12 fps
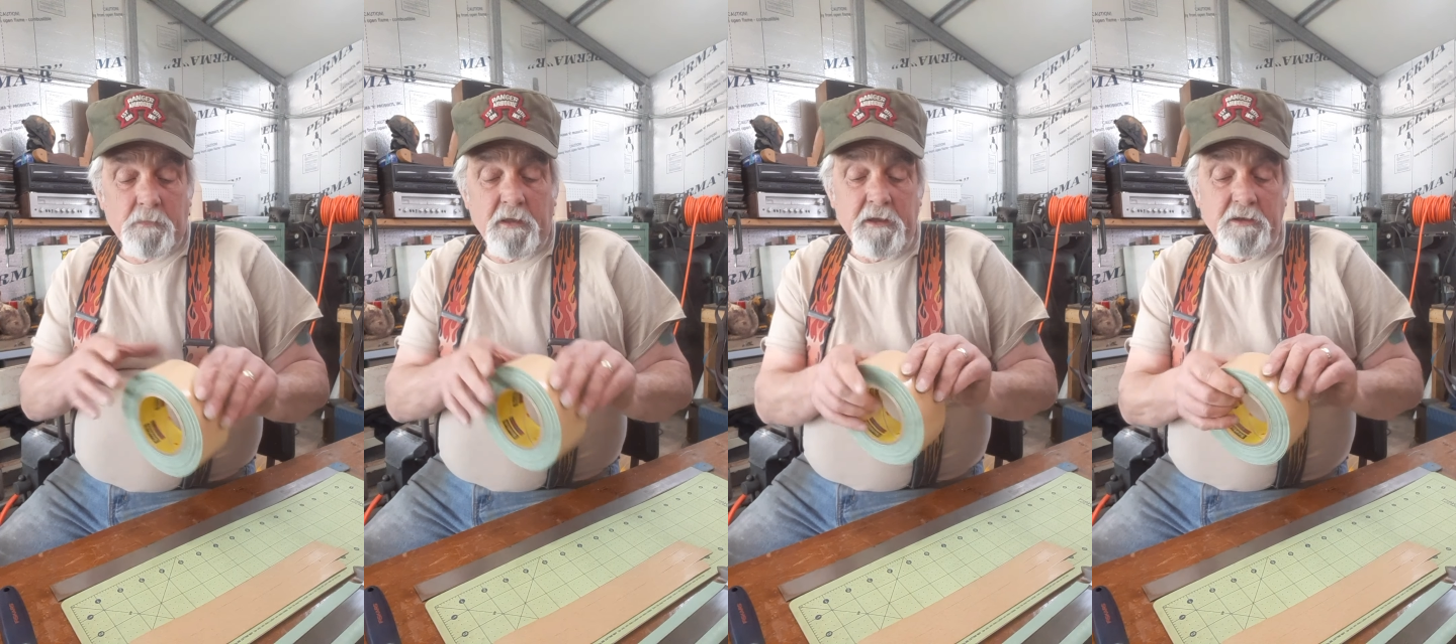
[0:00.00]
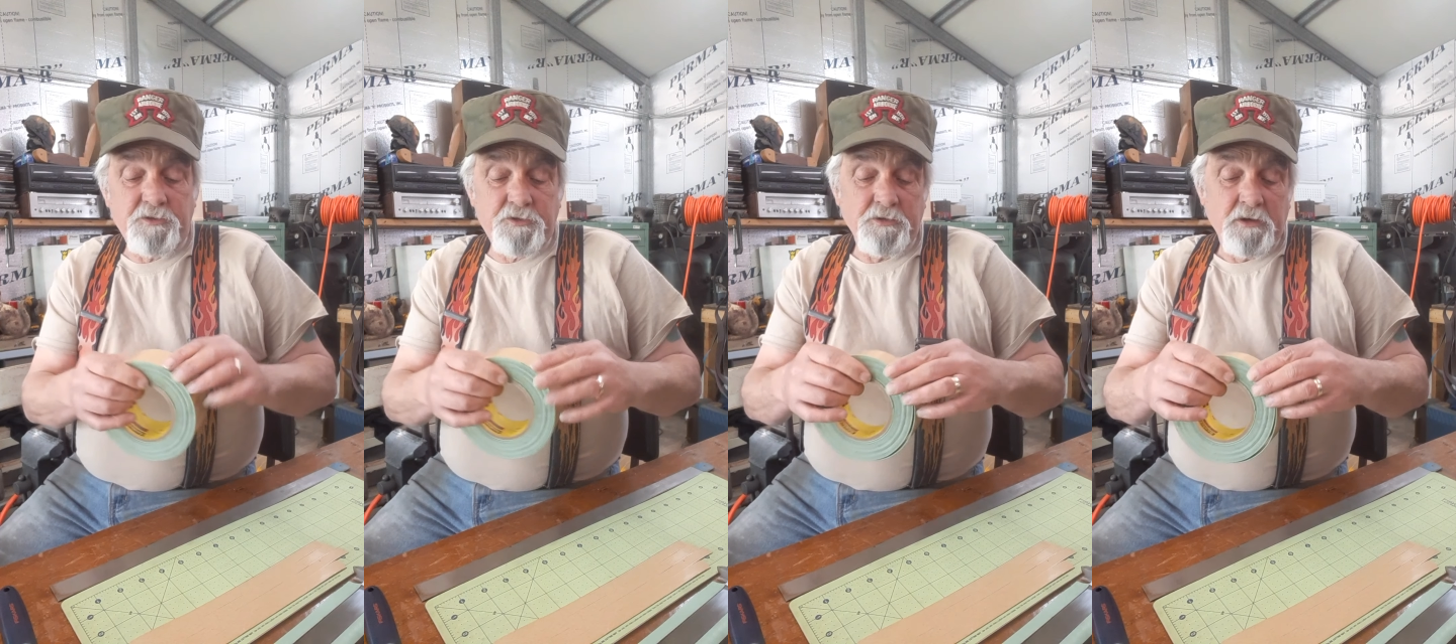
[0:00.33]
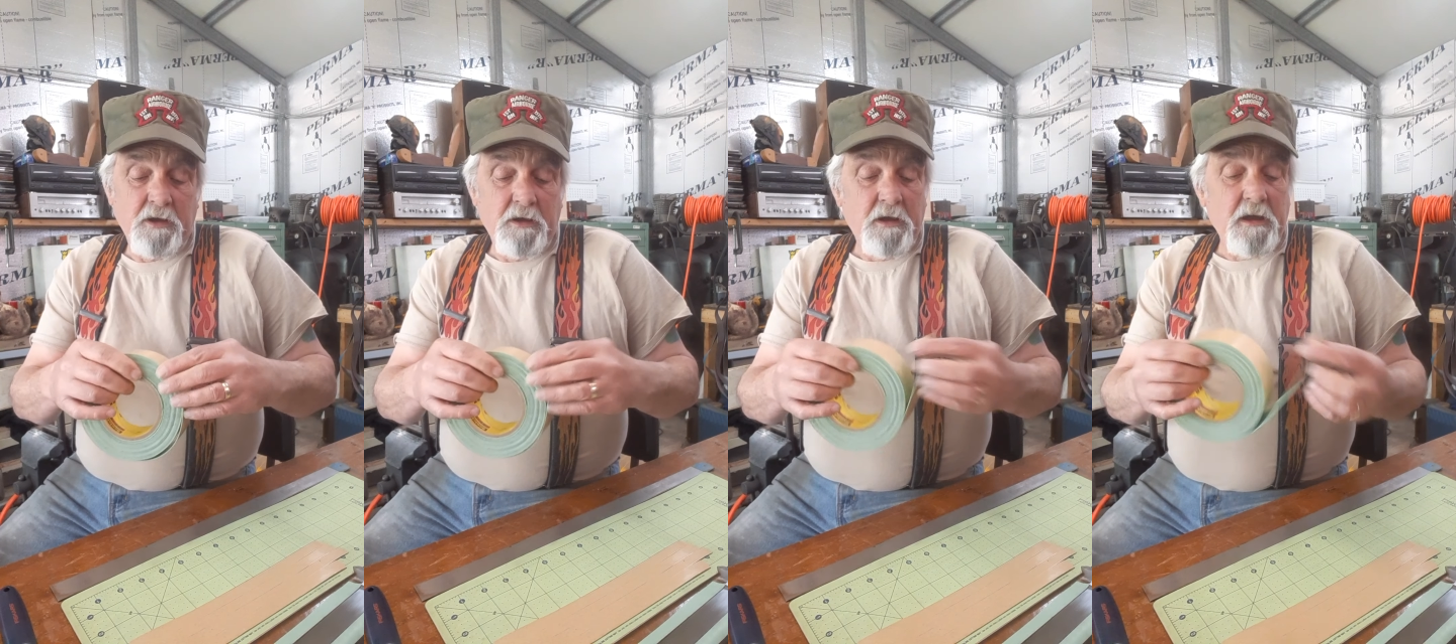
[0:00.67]
It's
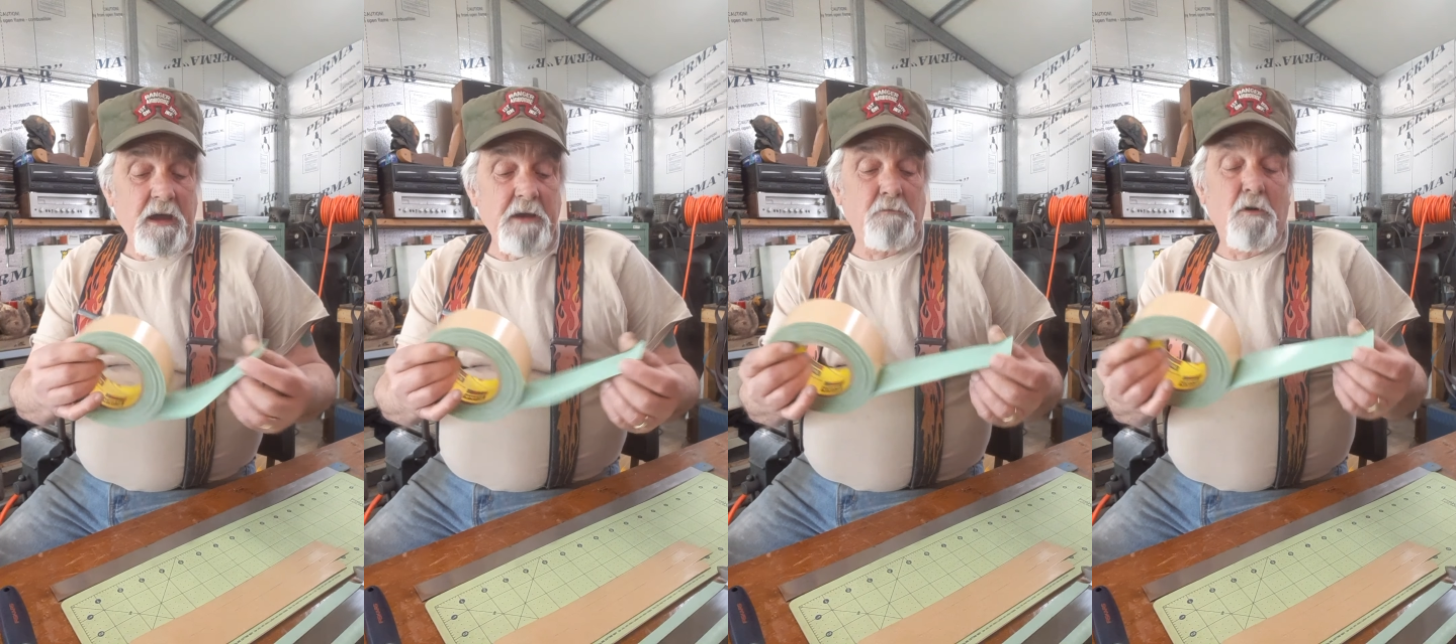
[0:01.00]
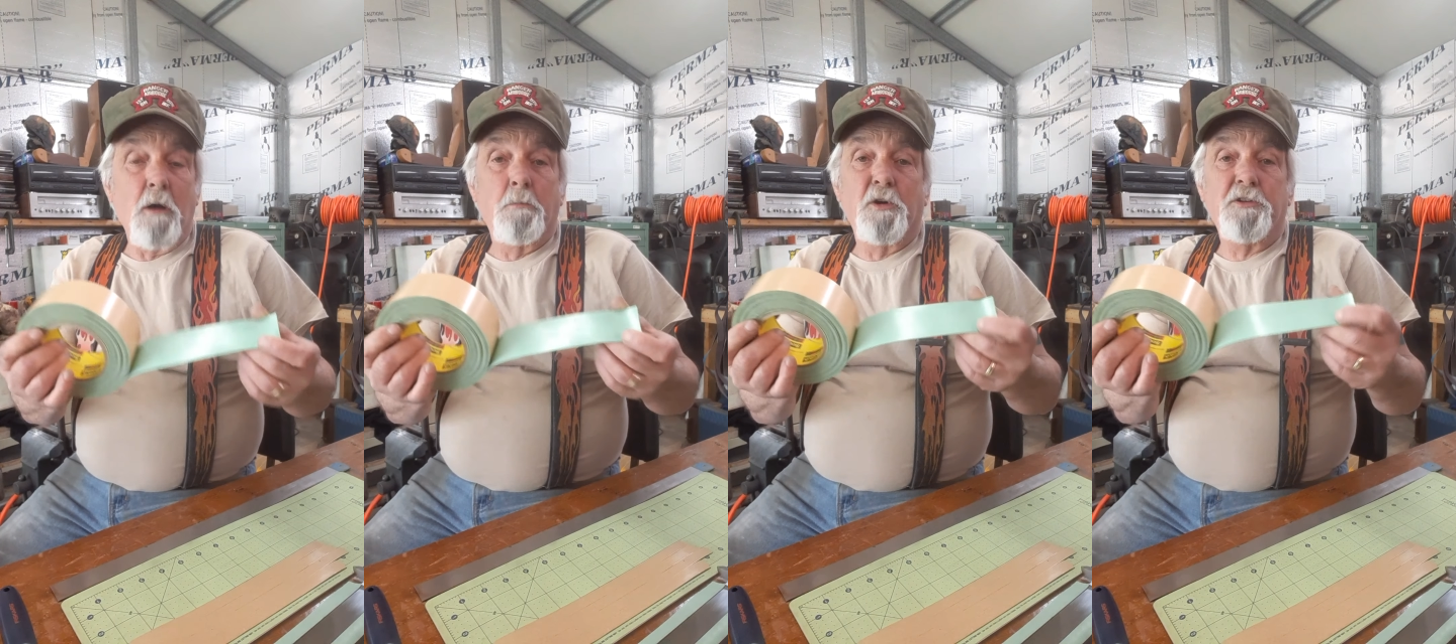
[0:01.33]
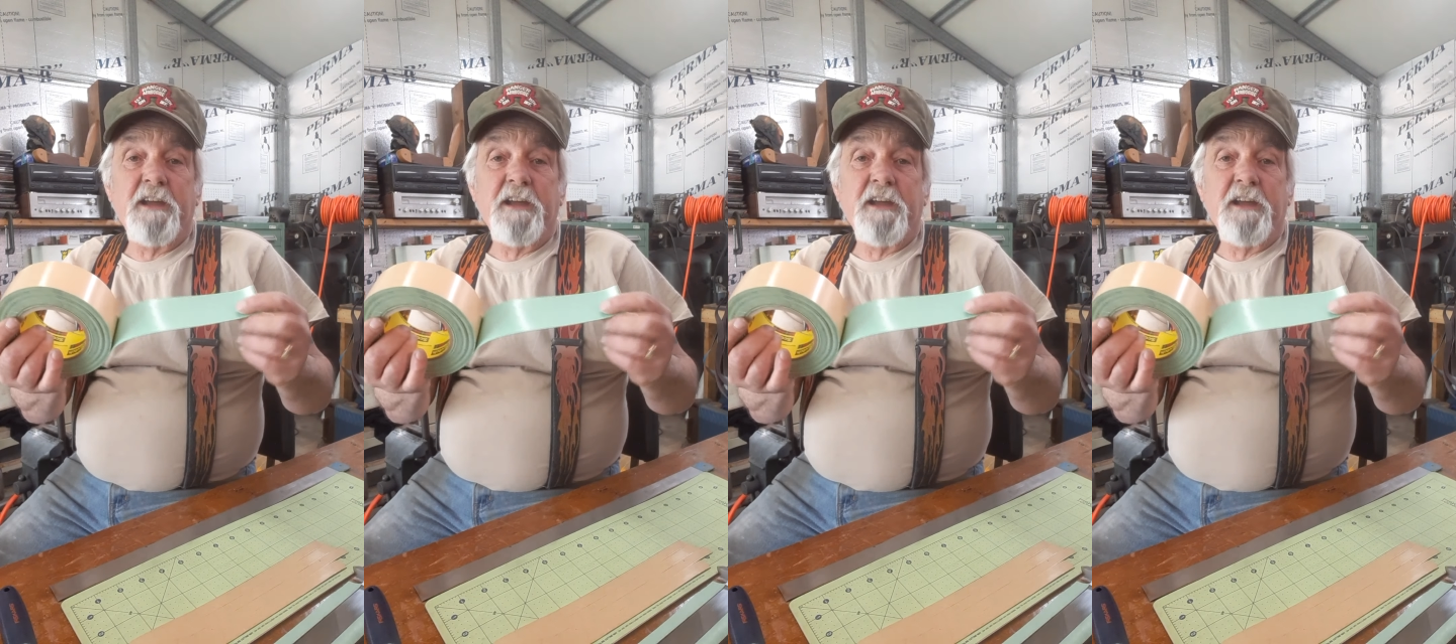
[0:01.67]
a rubber